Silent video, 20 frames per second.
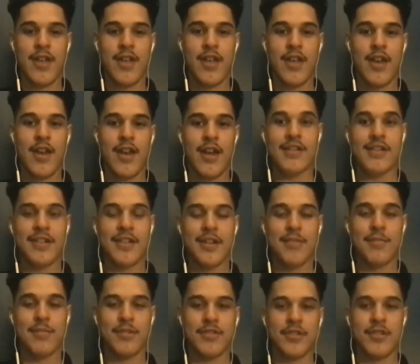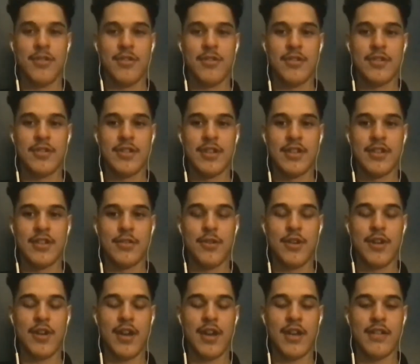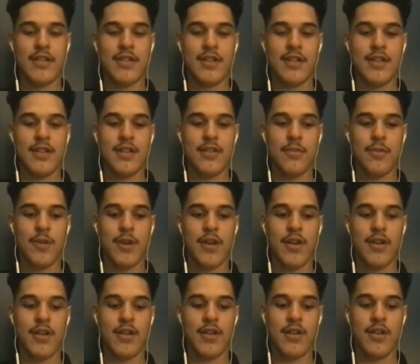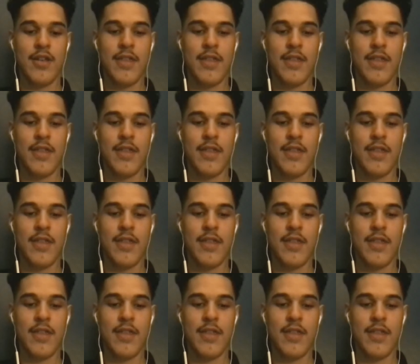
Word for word: and I attended Per Scholas in 2019, where